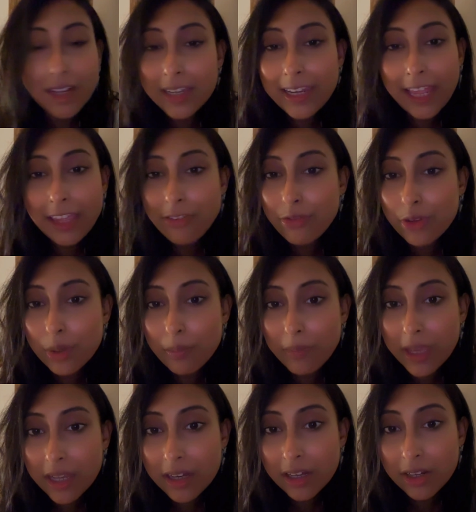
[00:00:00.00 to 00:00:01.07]
life will
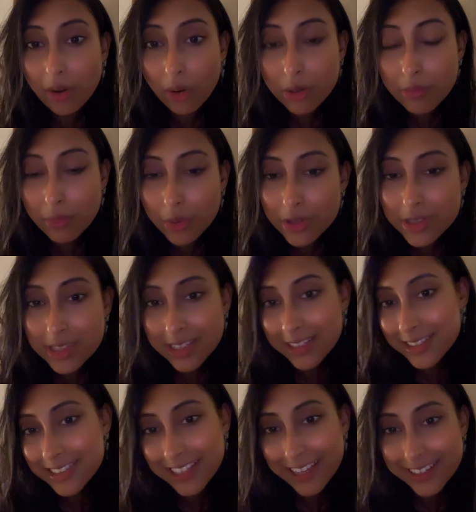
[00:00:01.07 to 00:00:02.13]
make a lot more
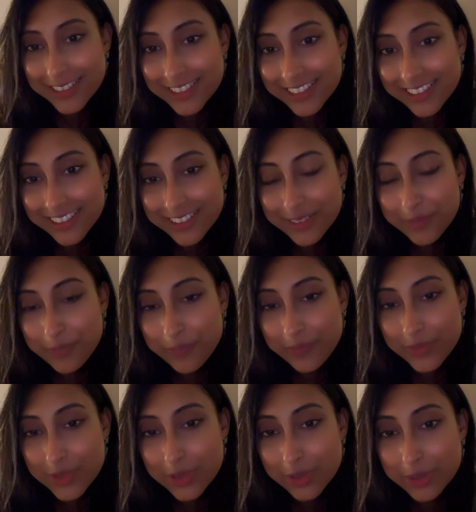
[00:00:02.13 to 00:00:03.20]
sense actually.
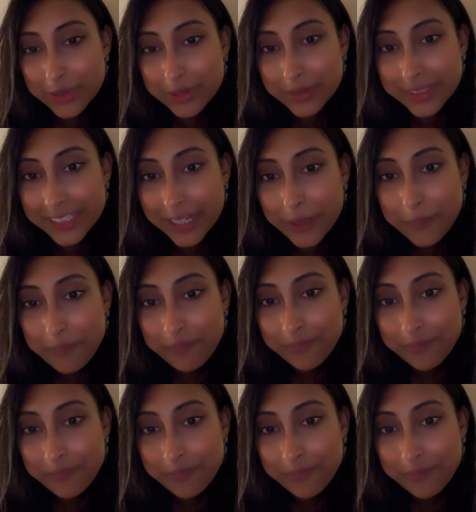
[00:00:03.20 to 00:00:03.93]
So yeah,